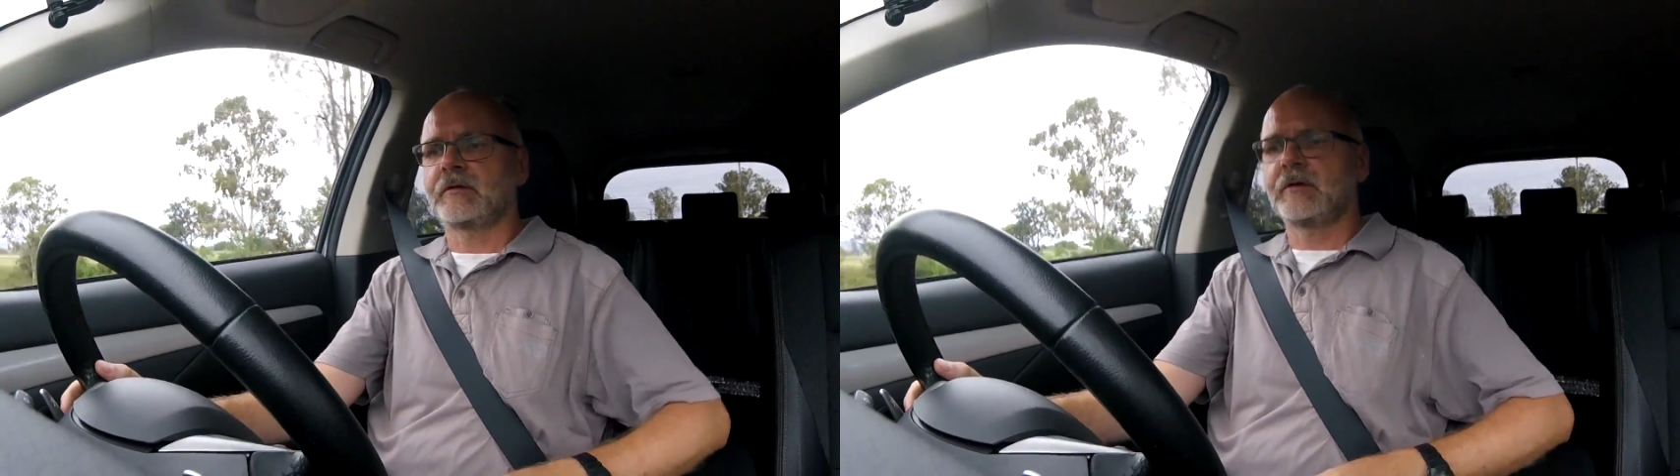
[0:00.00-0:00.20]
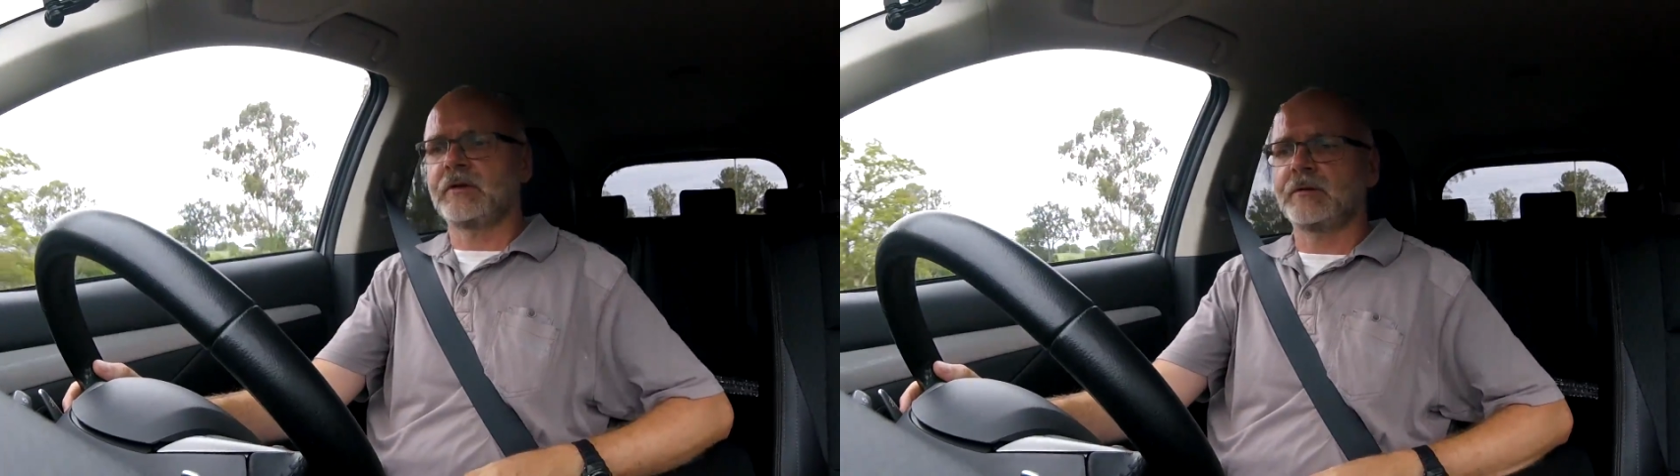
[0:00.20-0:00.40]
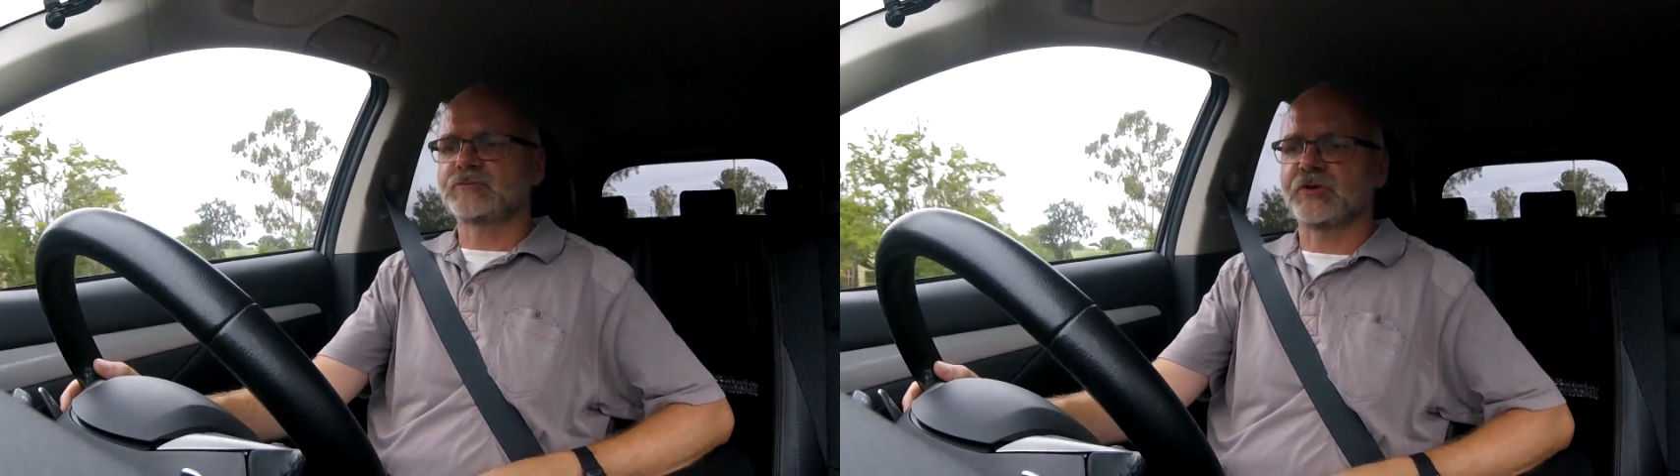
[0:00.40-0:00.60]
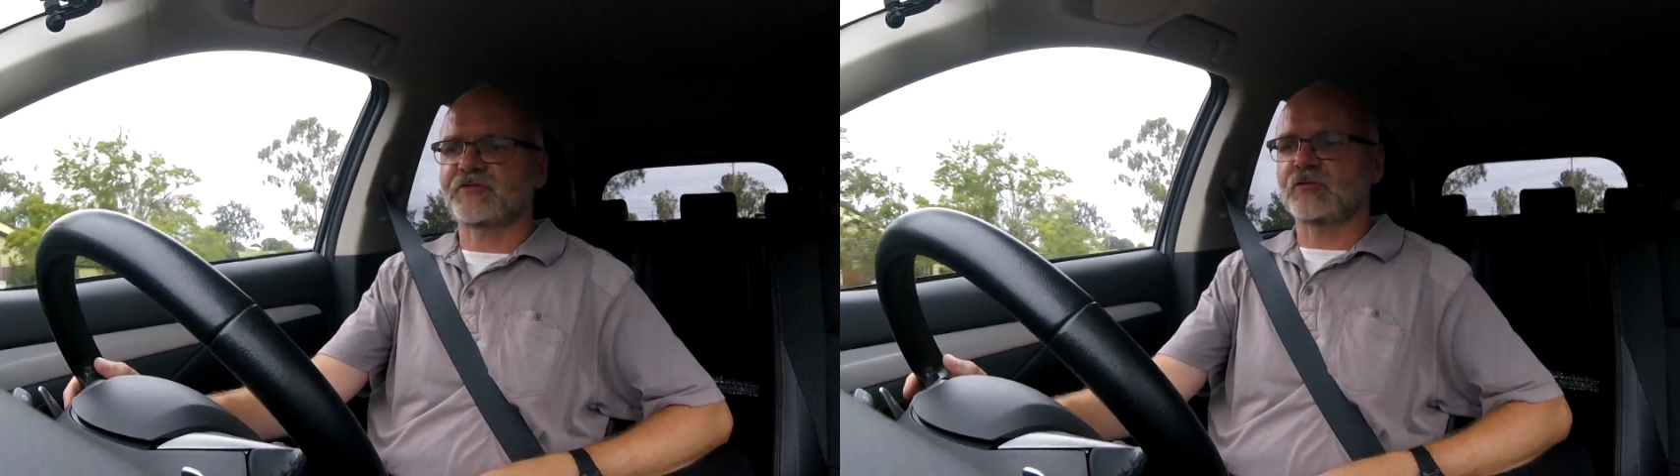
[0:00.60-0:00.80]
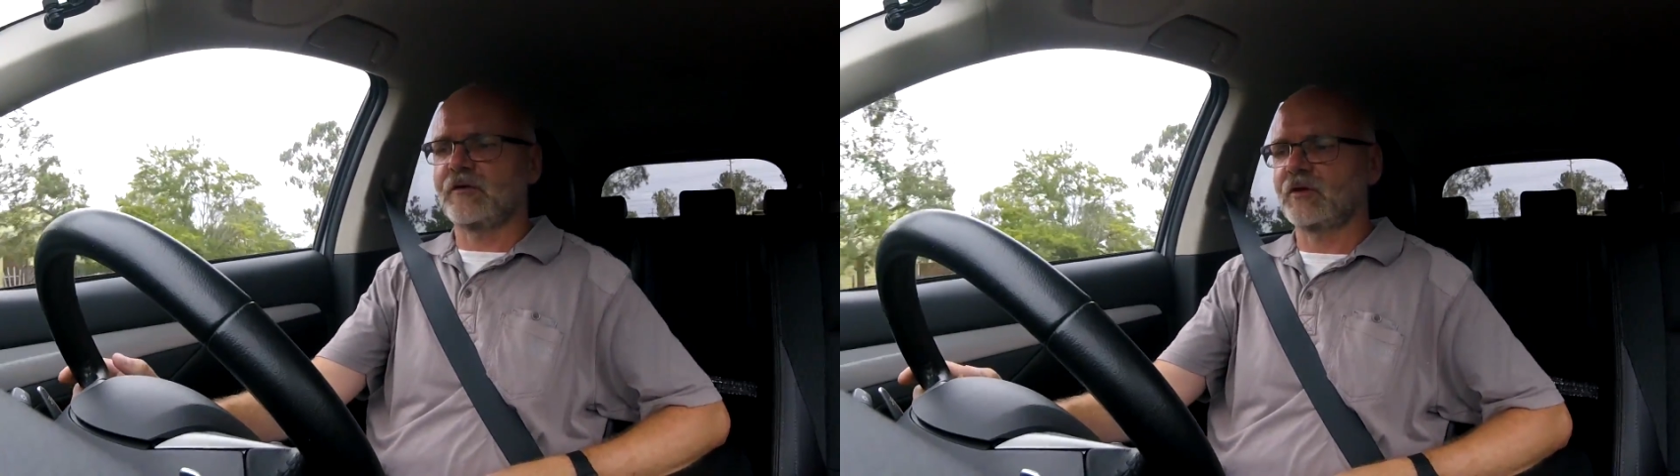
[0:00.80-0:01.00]
And I'm just
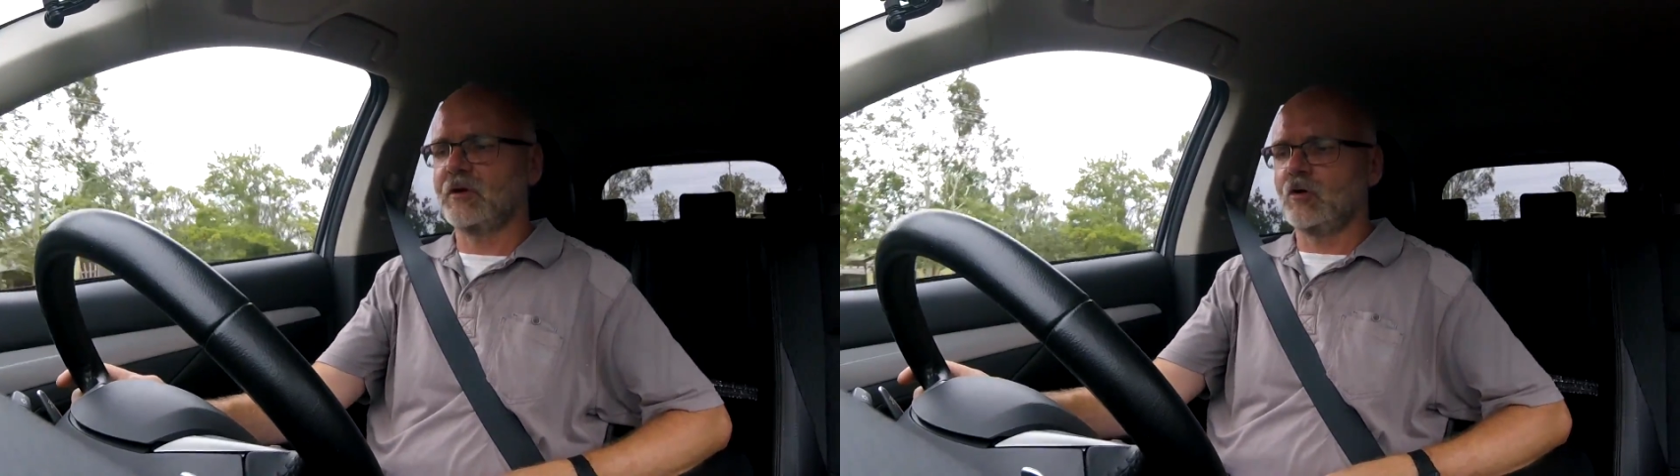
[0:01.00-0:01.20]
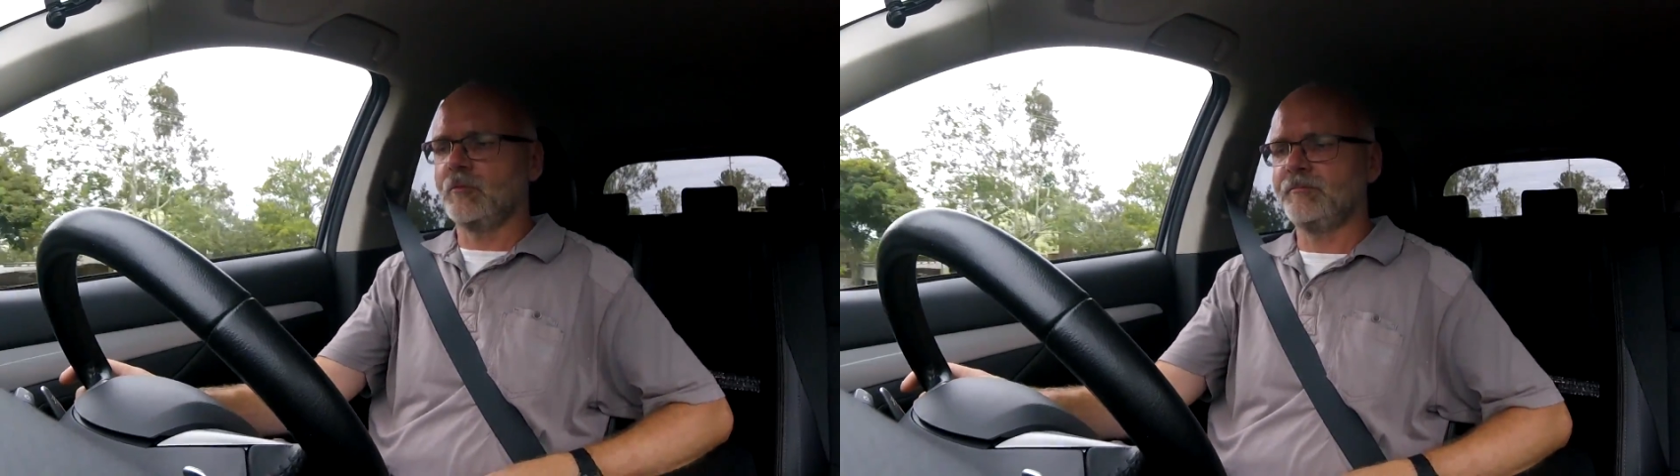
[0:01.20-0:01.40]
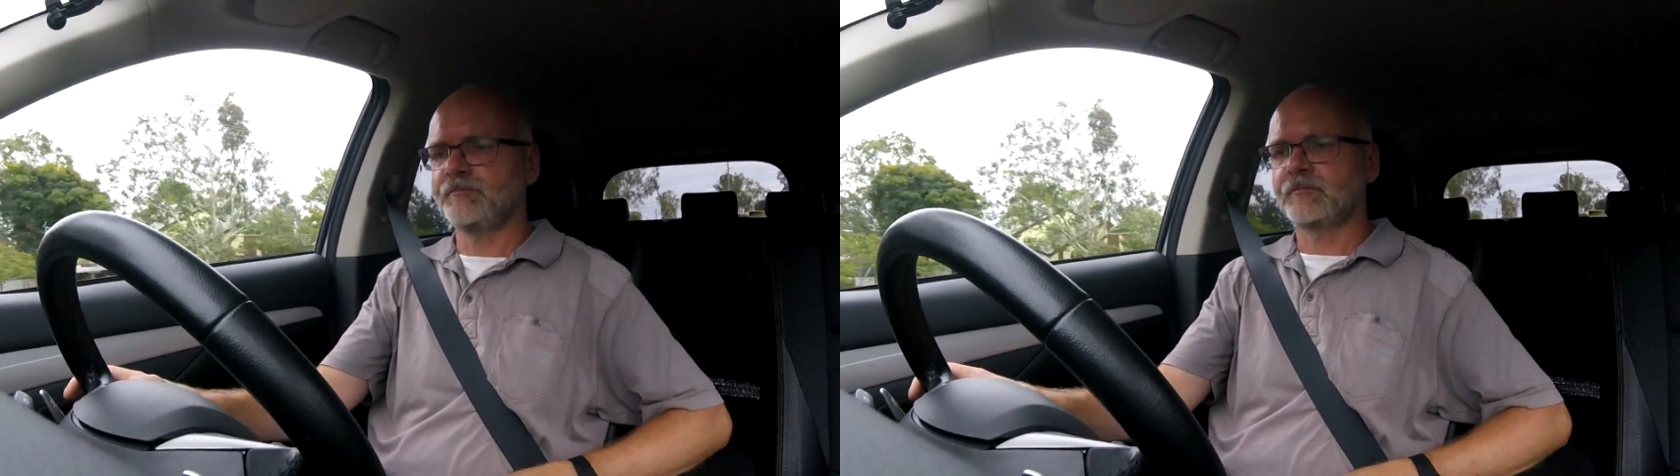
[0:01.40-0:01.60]
driving home.